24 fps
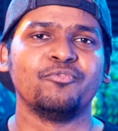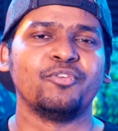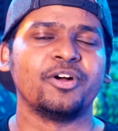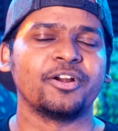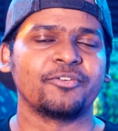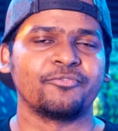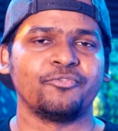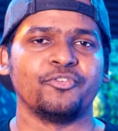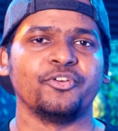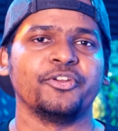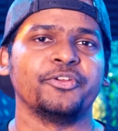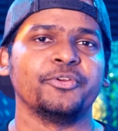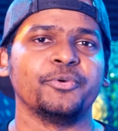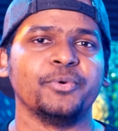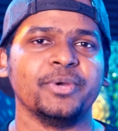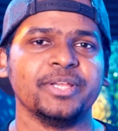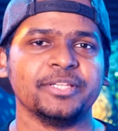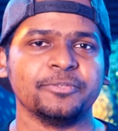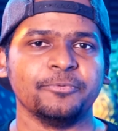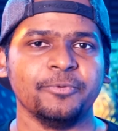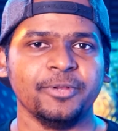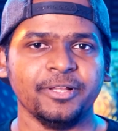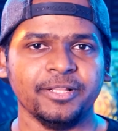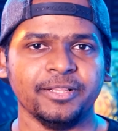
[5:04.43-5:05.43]
work for you
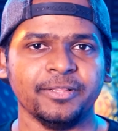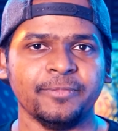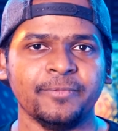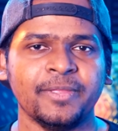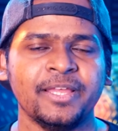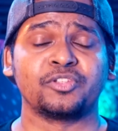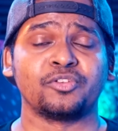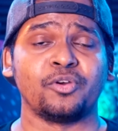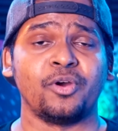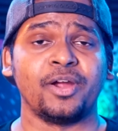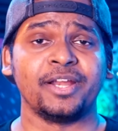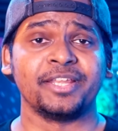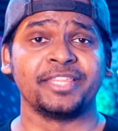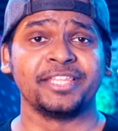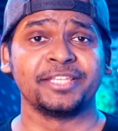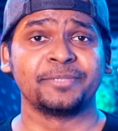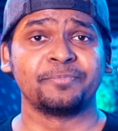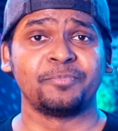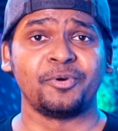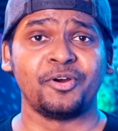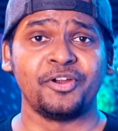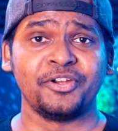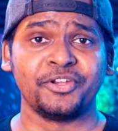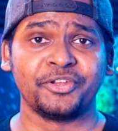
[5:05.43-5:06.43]
as well. So at this
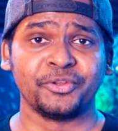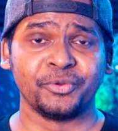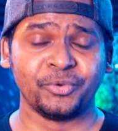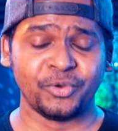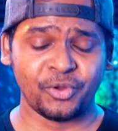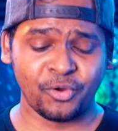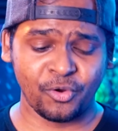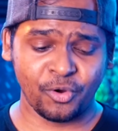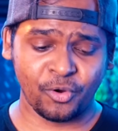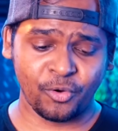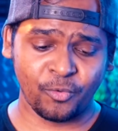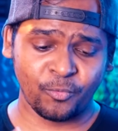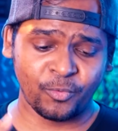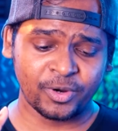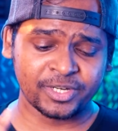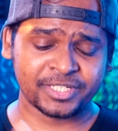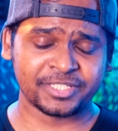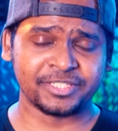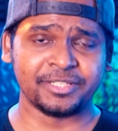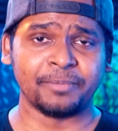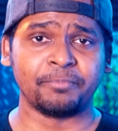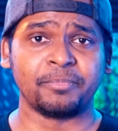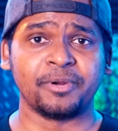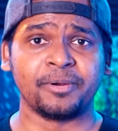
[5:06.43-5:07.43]
point, you know what's
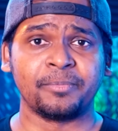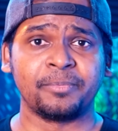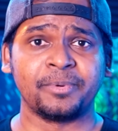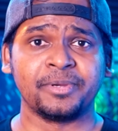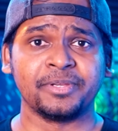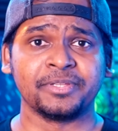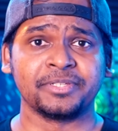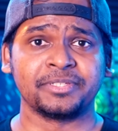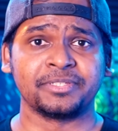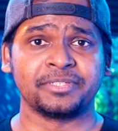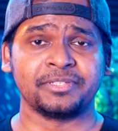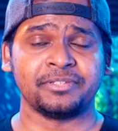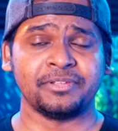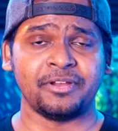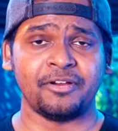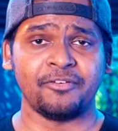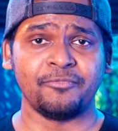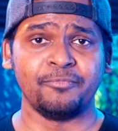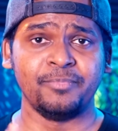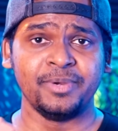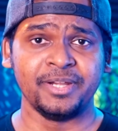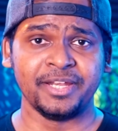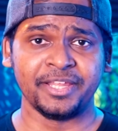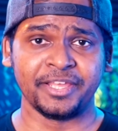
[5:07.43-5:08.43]
the purpose
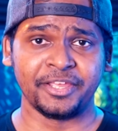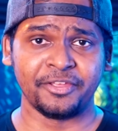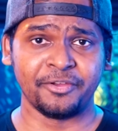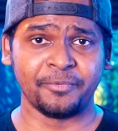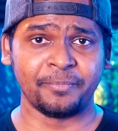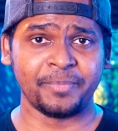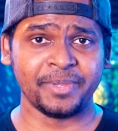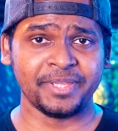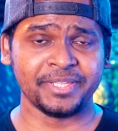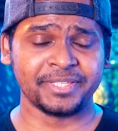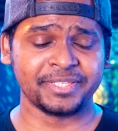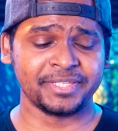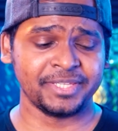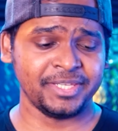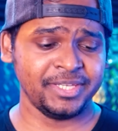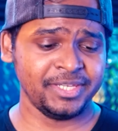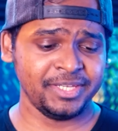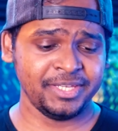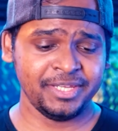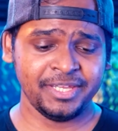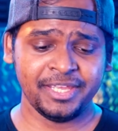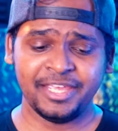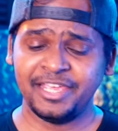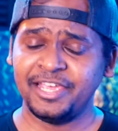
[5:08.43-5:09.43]
of building your
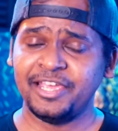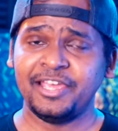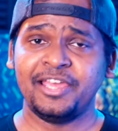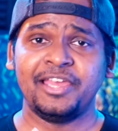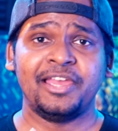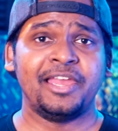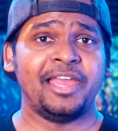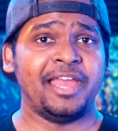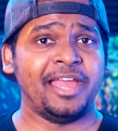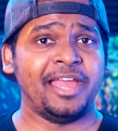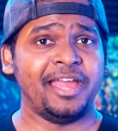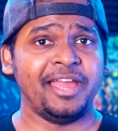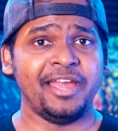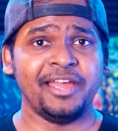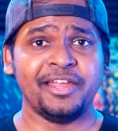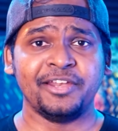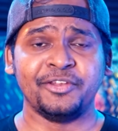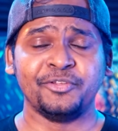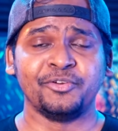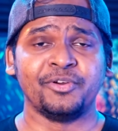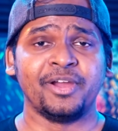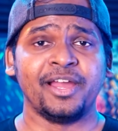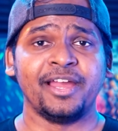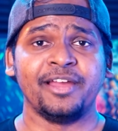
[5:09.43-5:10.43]
PC, and
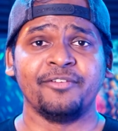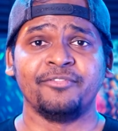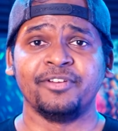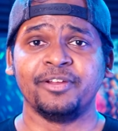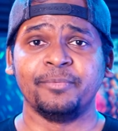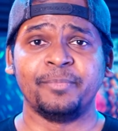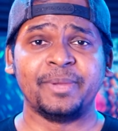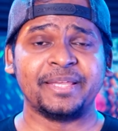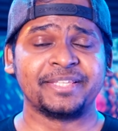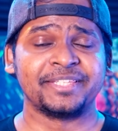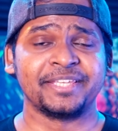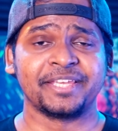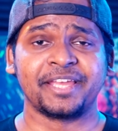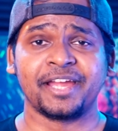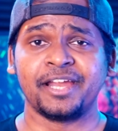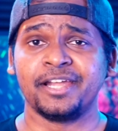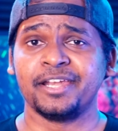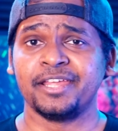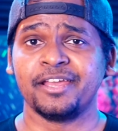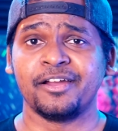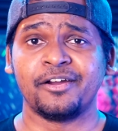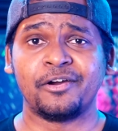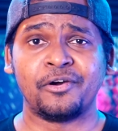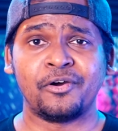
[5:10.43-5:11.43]
you have a basic
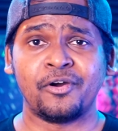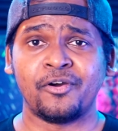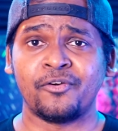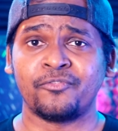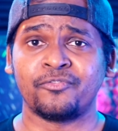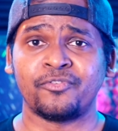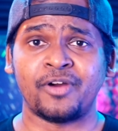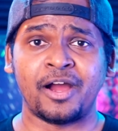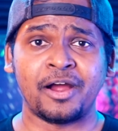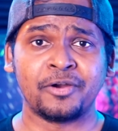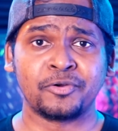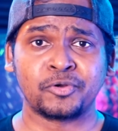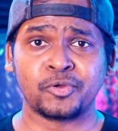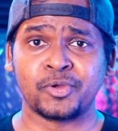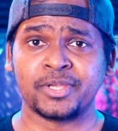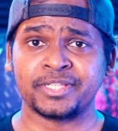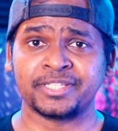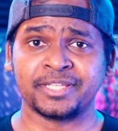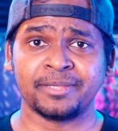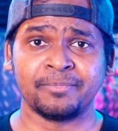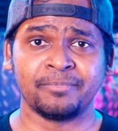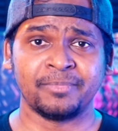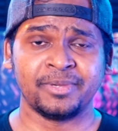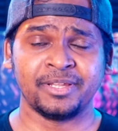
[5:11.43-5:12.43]
idea of how to
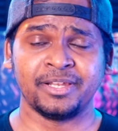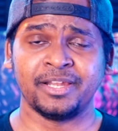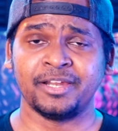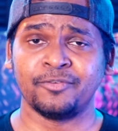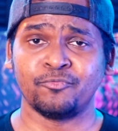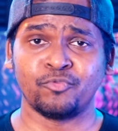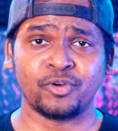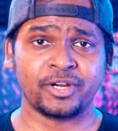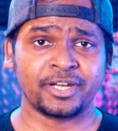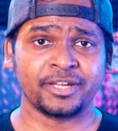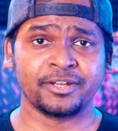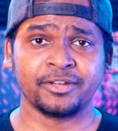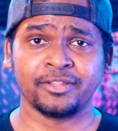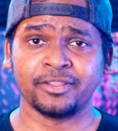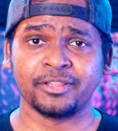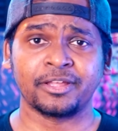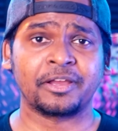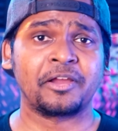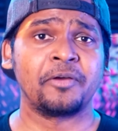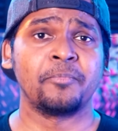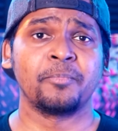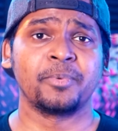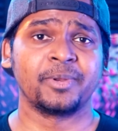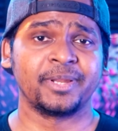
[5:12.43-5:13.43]
assemble and what are all the
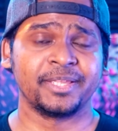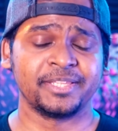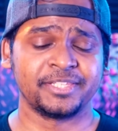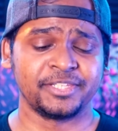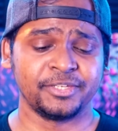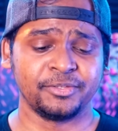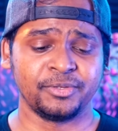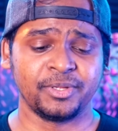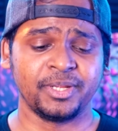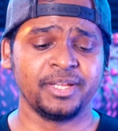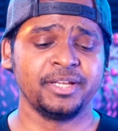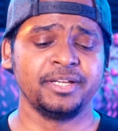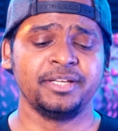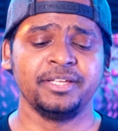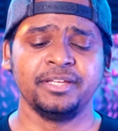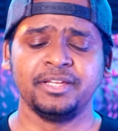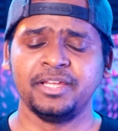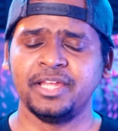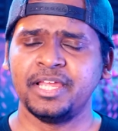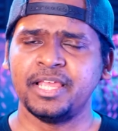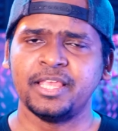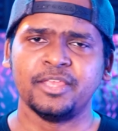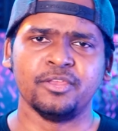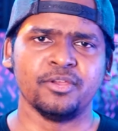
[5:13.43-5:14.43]
components you need.
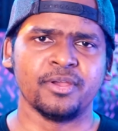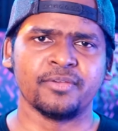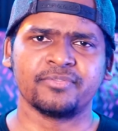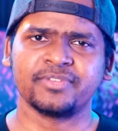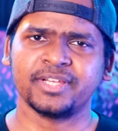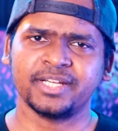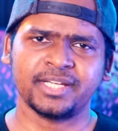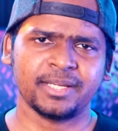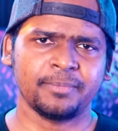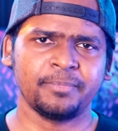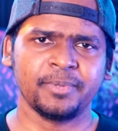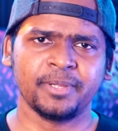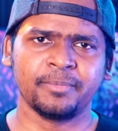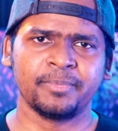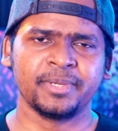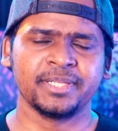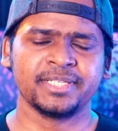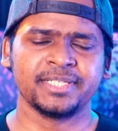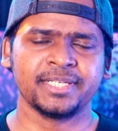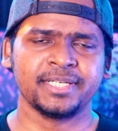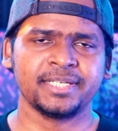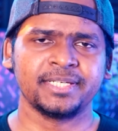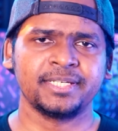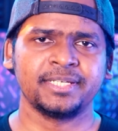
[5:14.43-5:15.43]
You have set up your
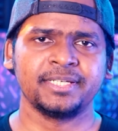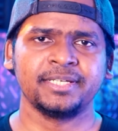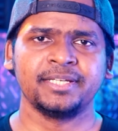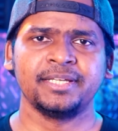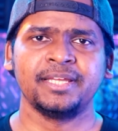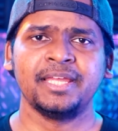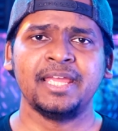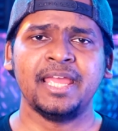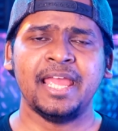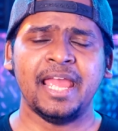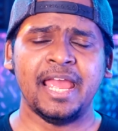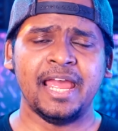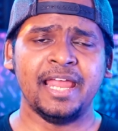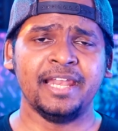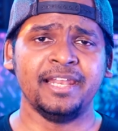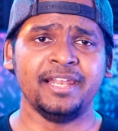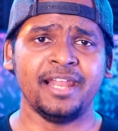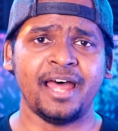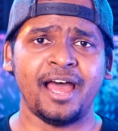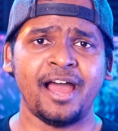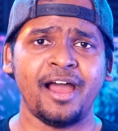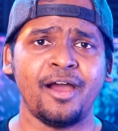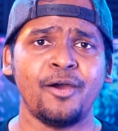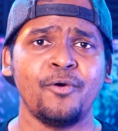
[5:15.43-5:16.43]
budget, and
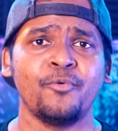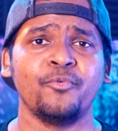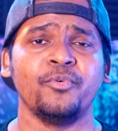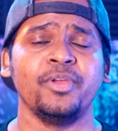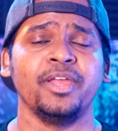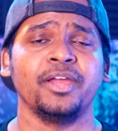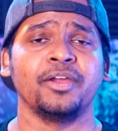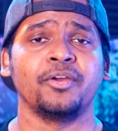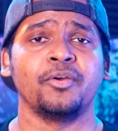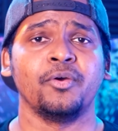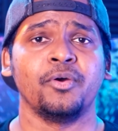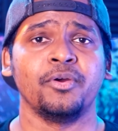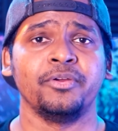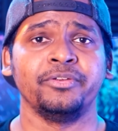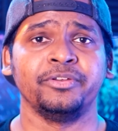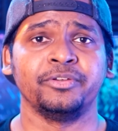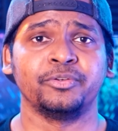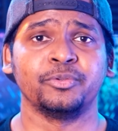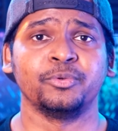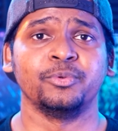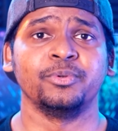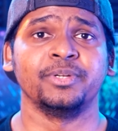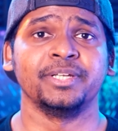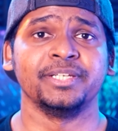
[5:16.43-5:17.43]
now we are going
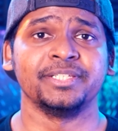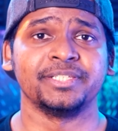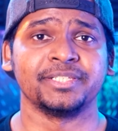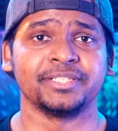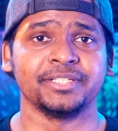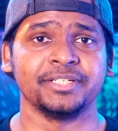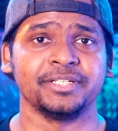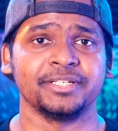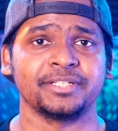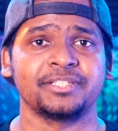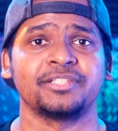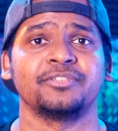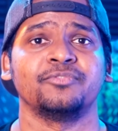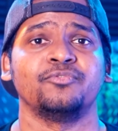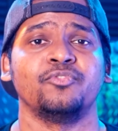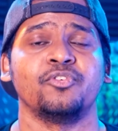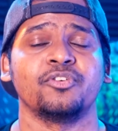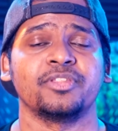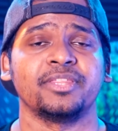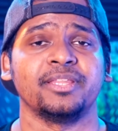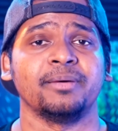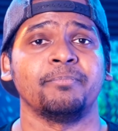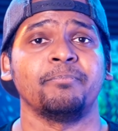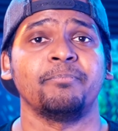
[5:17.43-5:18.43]
to research for
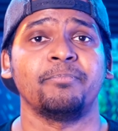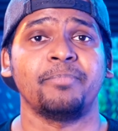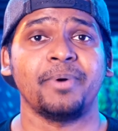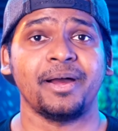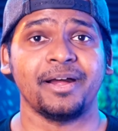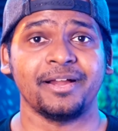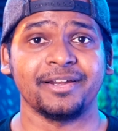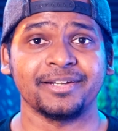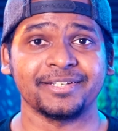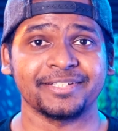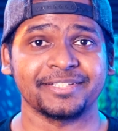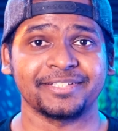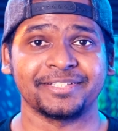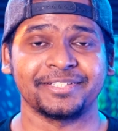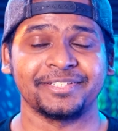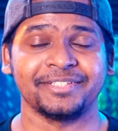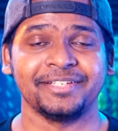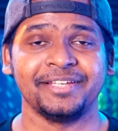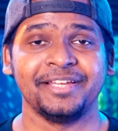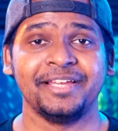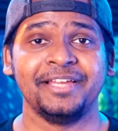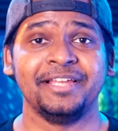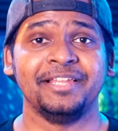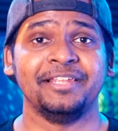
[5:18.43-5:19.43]
the parts,
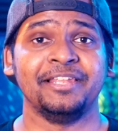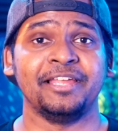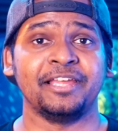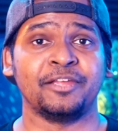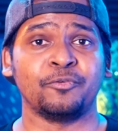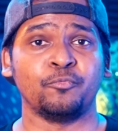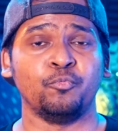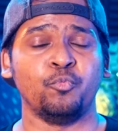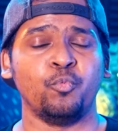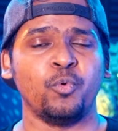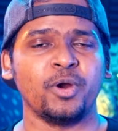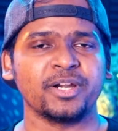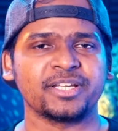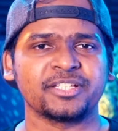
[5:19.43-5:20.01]
like what